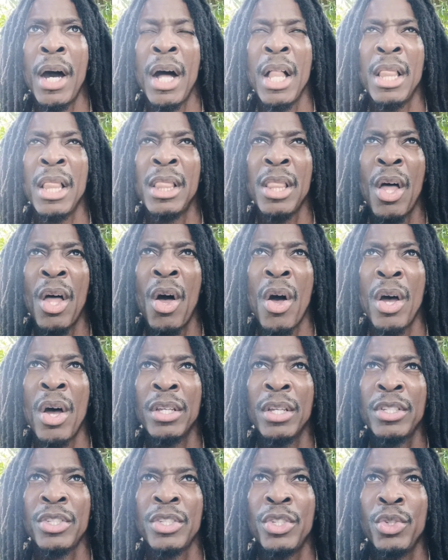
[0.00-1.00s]

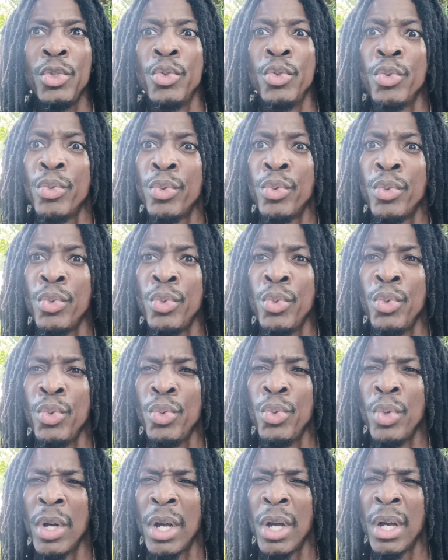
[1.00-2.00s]
loss
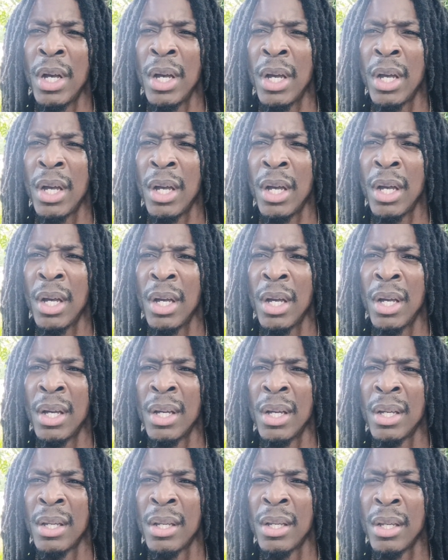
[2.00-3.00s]

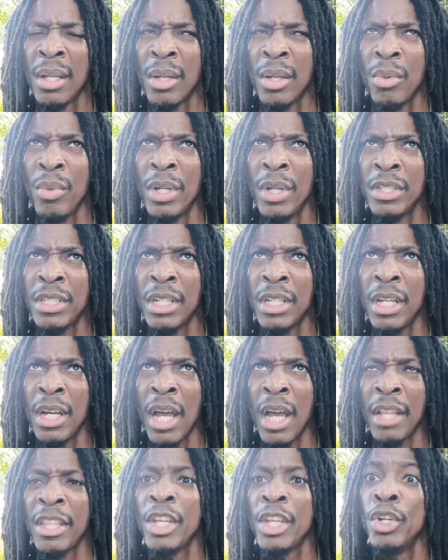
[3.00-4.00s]
to
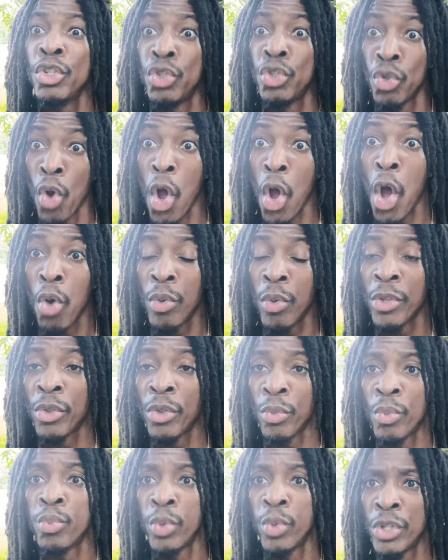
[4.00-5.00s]
I think a draw with
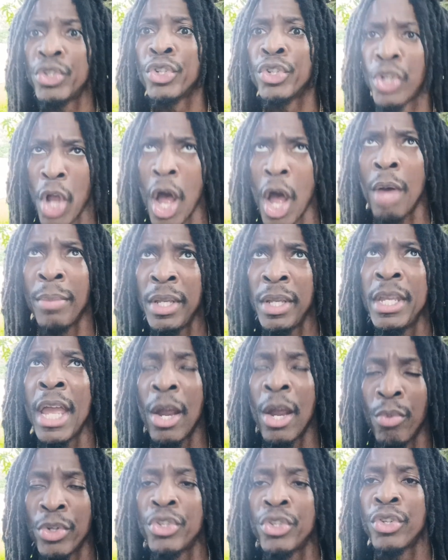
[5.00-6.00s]
Richard Commey. Yeah,
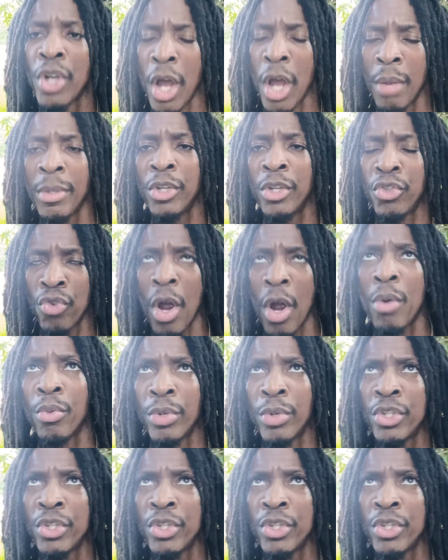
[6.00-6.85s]
Richard Commey. A draw with Richard